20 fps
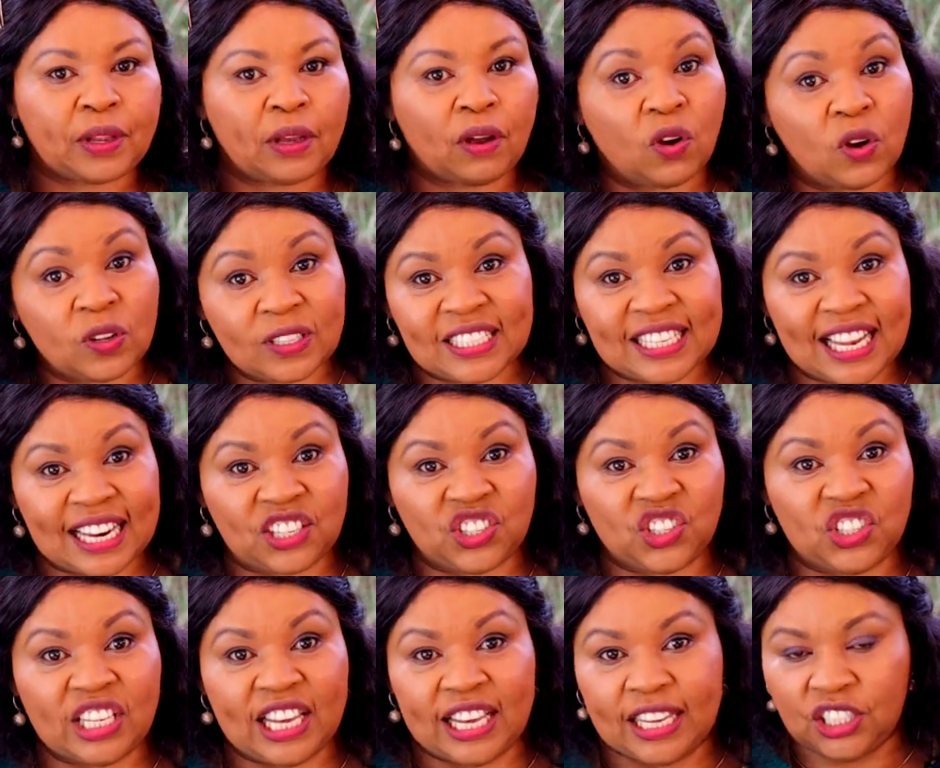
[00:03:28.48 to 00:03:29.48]
constant
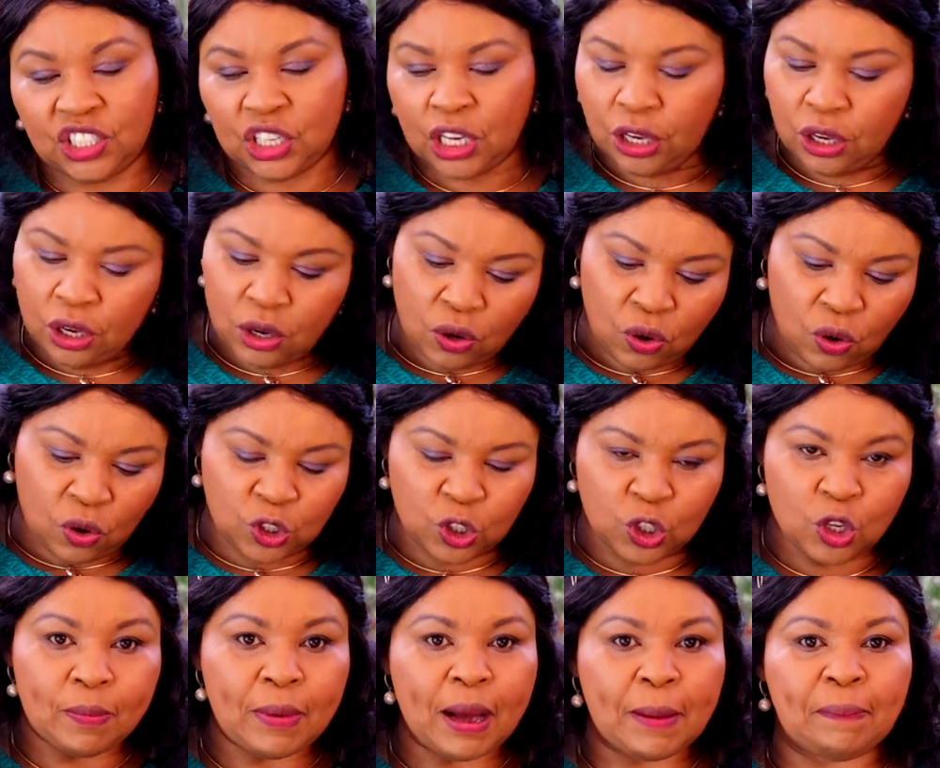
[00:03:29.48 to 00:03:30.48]
change,
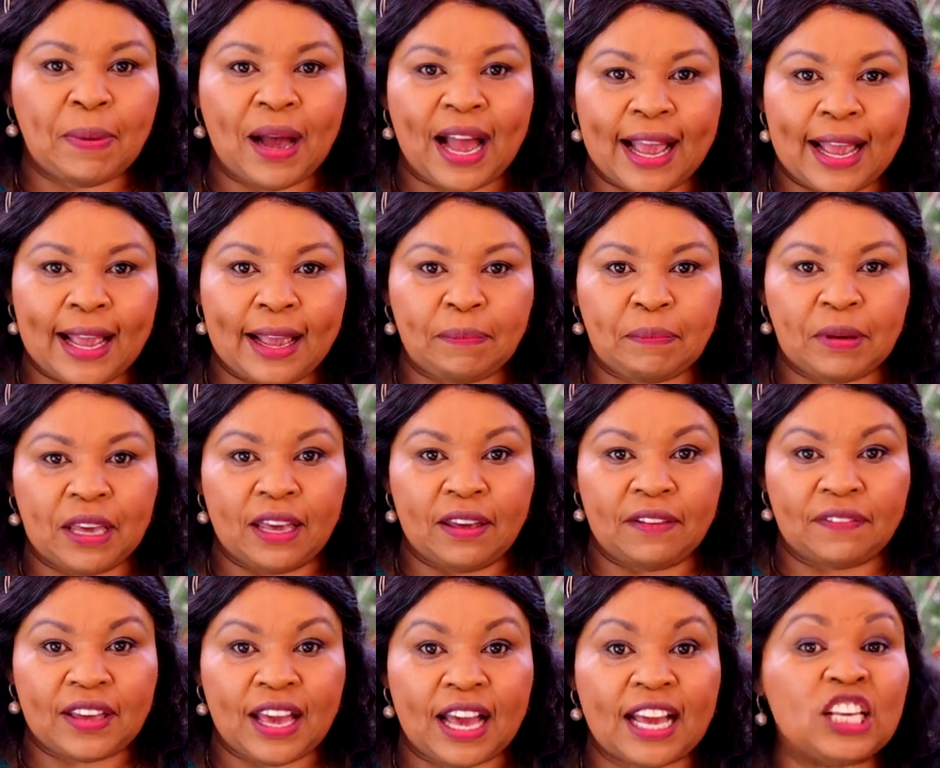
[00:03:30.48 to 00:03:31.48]
consumer buying
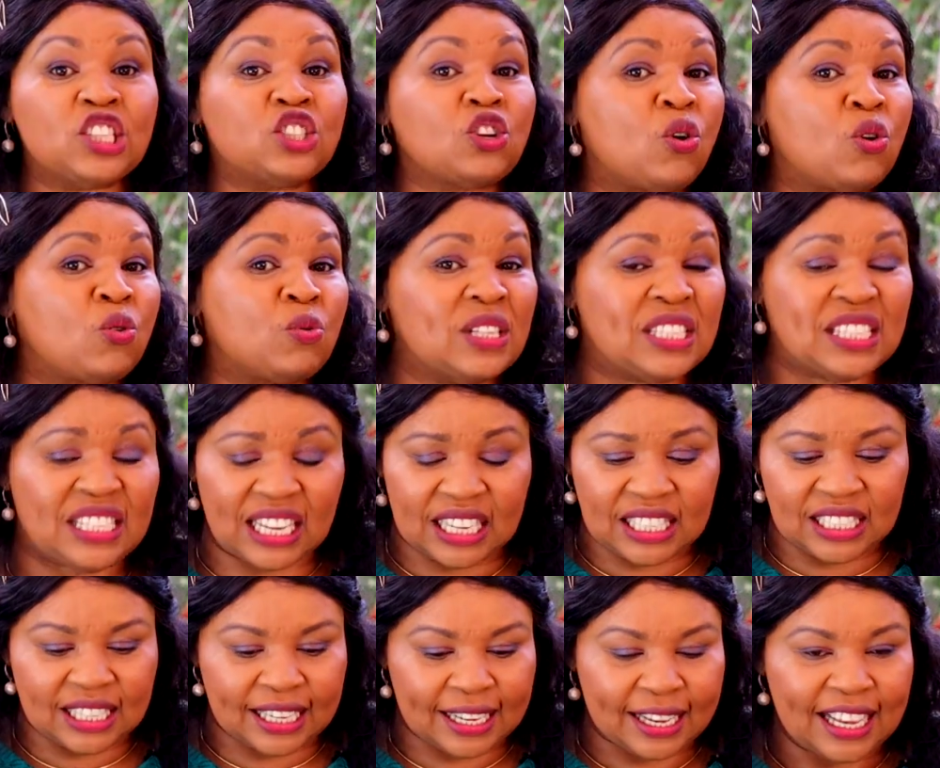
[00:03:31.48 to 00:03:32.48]
behavior is always
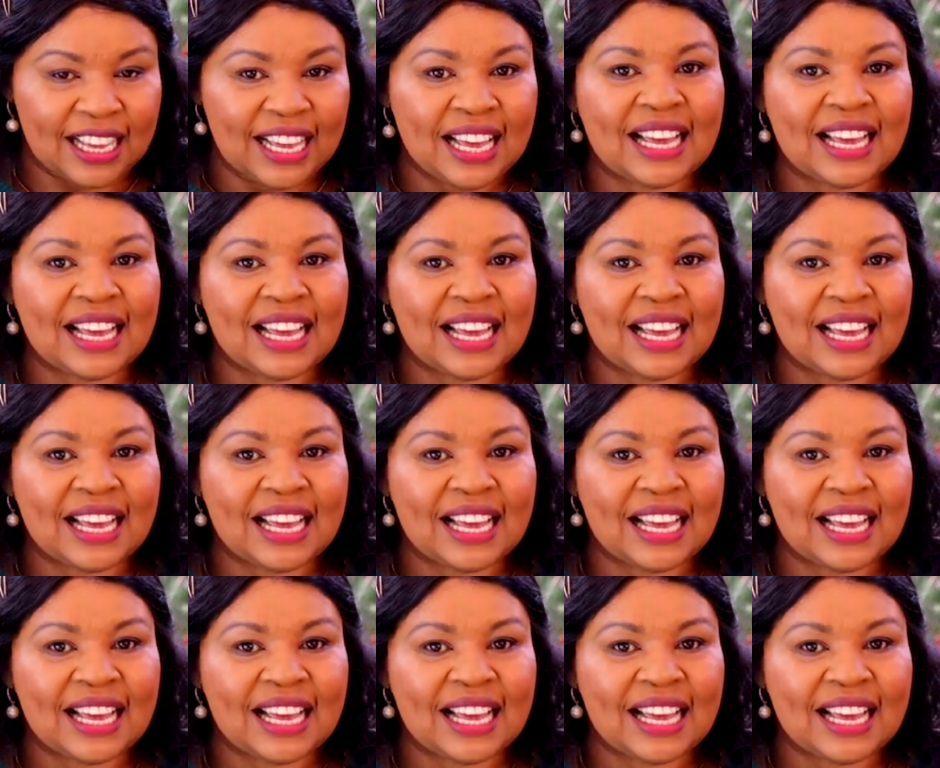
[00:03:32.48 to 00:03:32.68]
changing